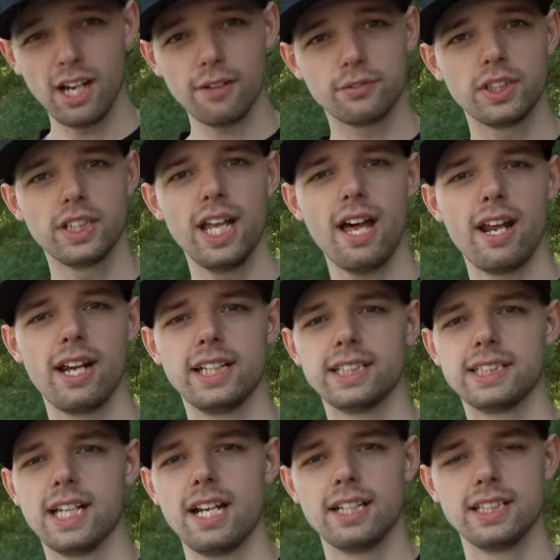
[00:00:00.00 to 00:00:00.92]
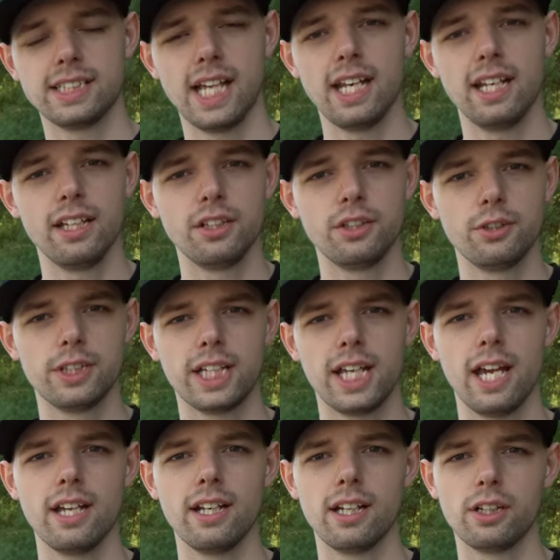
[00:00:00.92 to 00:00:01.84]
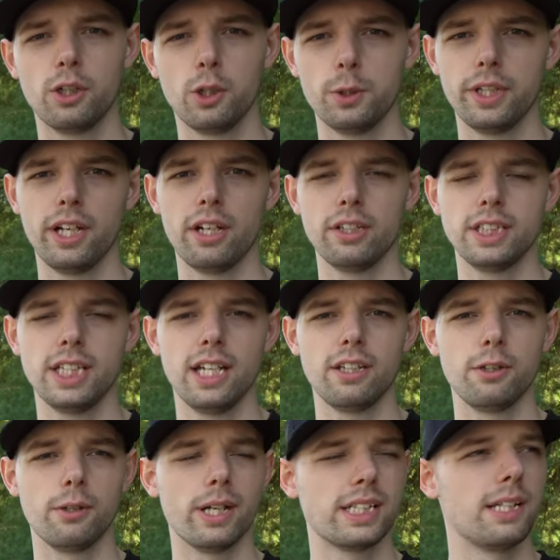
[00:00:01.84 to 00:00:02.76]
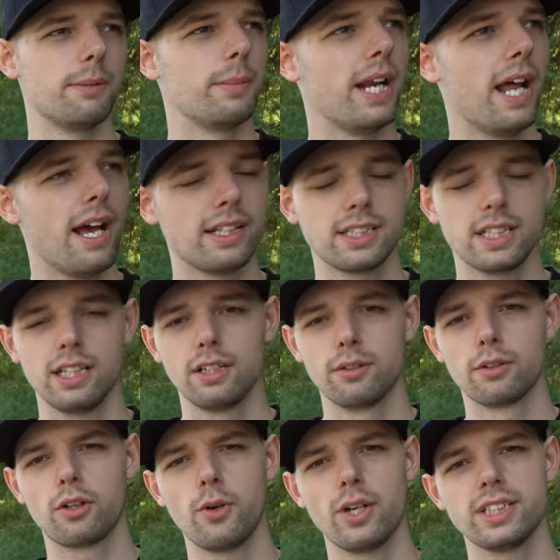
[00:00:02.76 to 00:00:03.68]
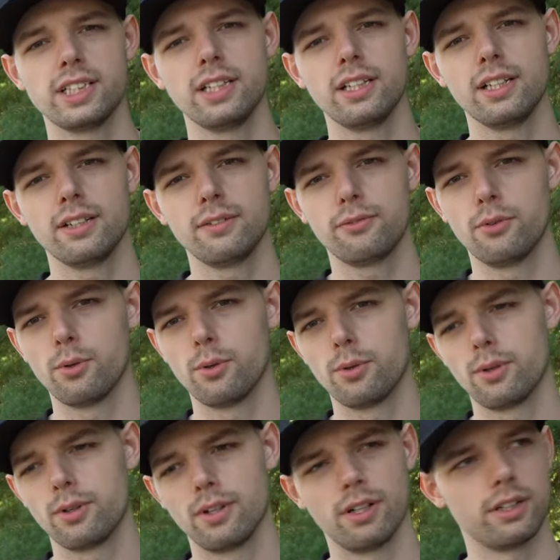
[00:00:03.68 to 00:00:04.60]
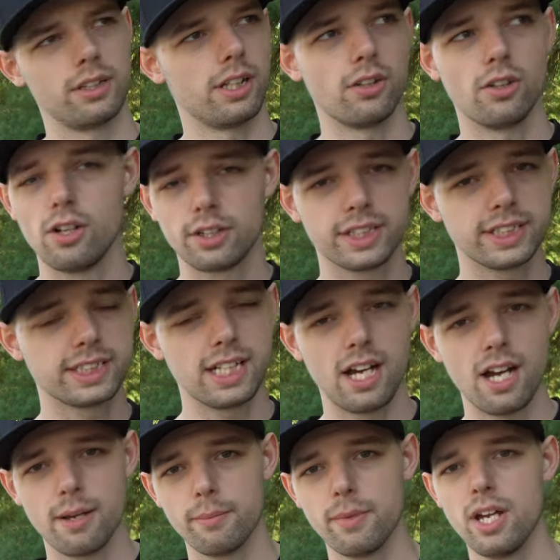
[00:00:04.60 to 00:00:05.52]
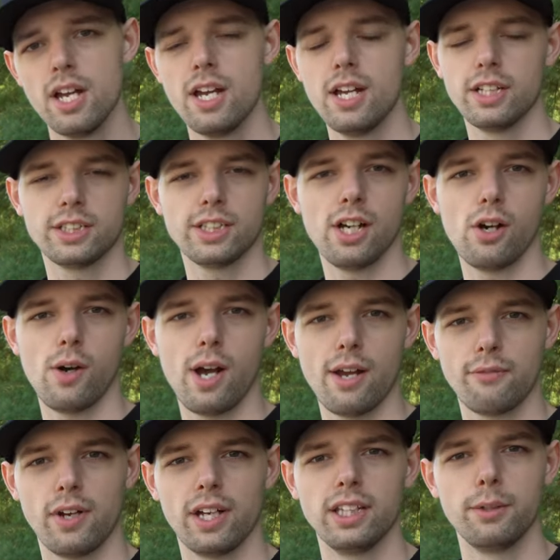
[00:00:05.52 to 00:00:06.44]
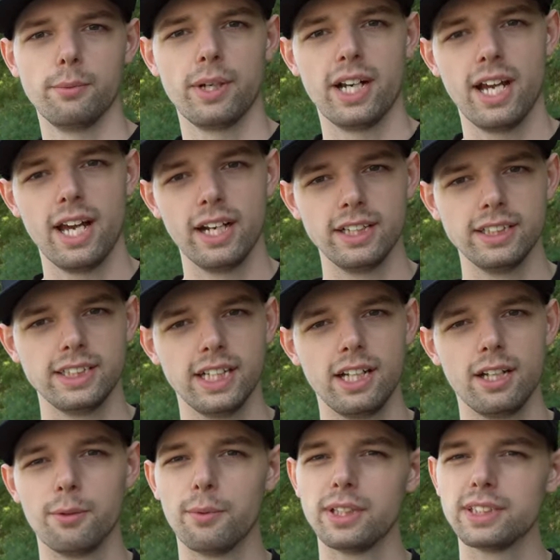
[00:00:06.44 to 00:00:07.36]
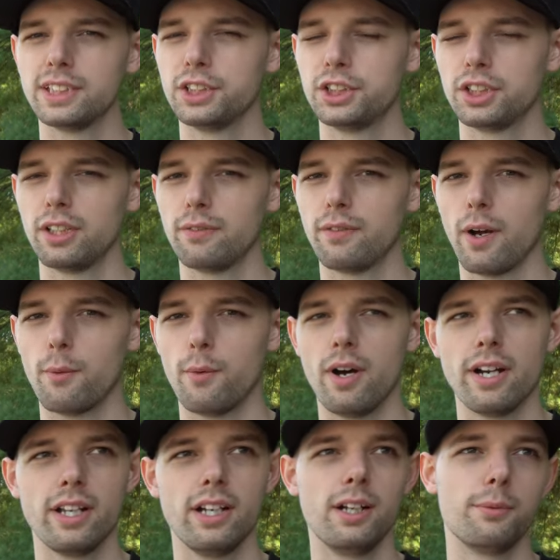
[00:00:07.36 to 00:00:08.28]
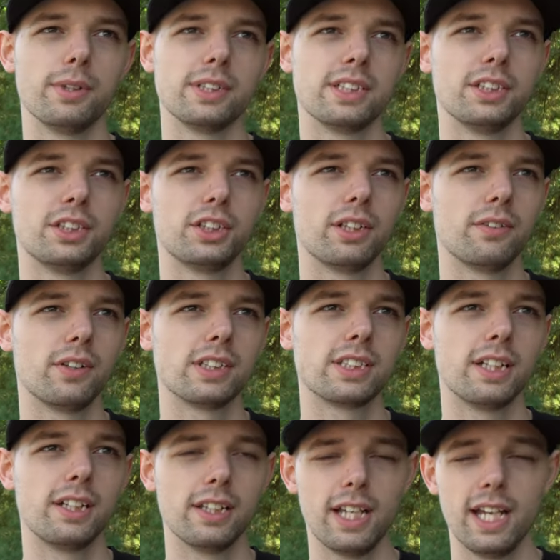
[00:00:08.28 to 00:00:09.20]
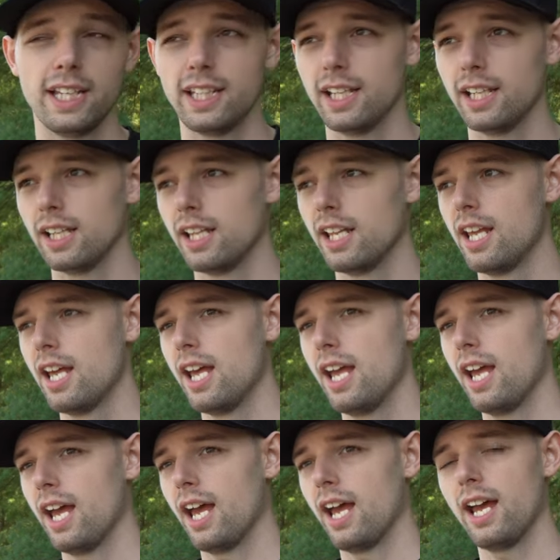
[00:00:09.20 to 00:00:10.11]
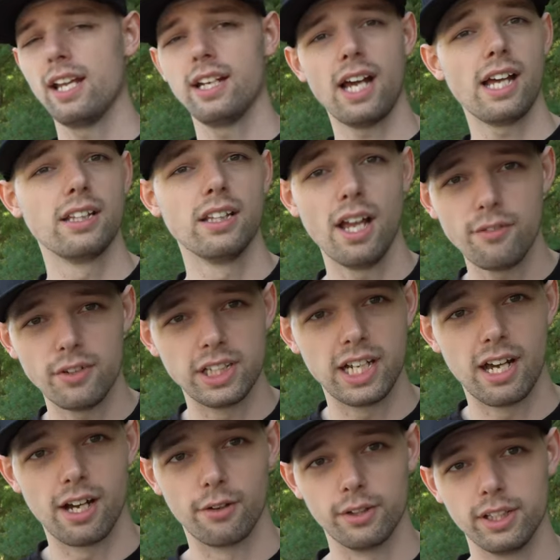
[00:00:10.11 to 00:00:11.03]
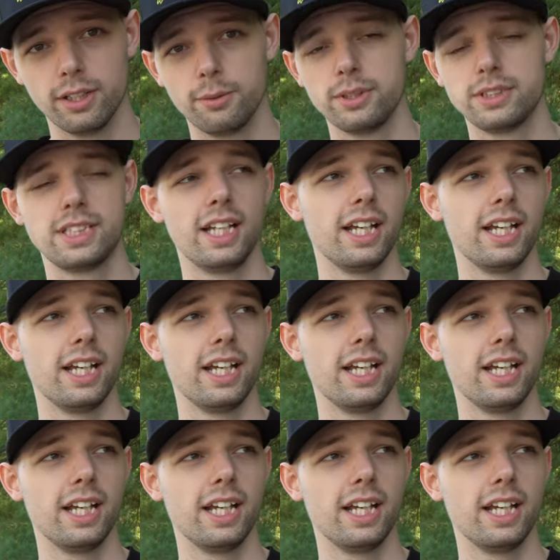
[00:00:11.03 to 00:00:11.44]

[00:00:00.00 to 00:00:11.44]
After that, I decided to send it, do the K&N cold air intake. You guys had been asking and requesting it for the longest time. So I finally went ahead and did it. Wasn't sure if I wanted it, wasn't sure if I was gonna like it and I love it now. And it was